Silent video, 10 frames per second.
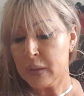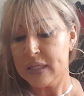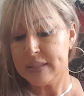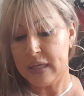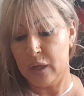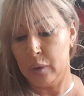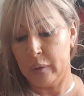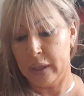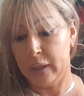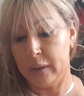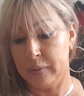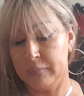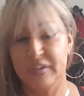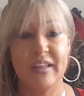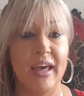So
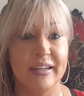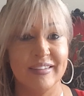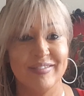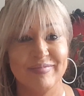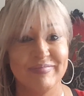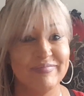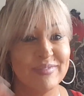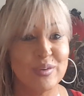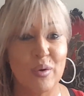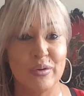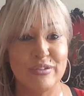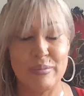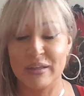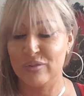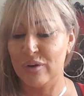just kind of throwing some
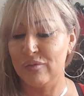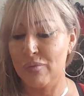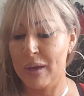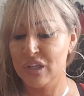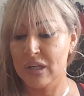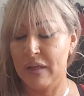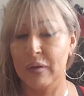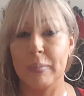extra information out there.